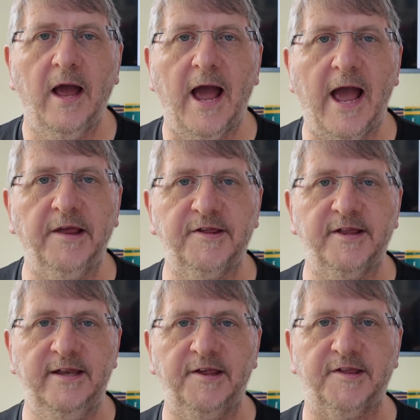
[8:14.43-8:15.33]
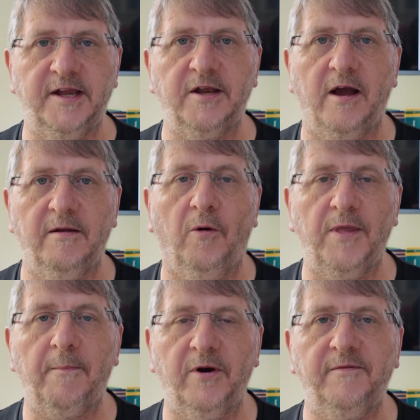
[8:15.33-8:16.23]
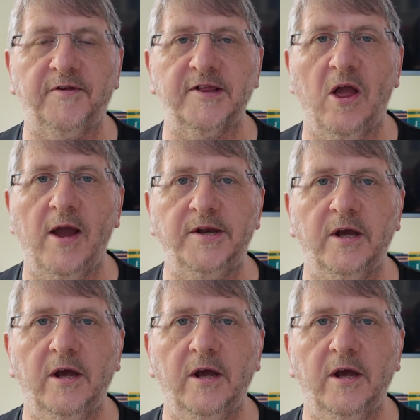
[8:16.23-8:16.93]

as listed on that previous slide.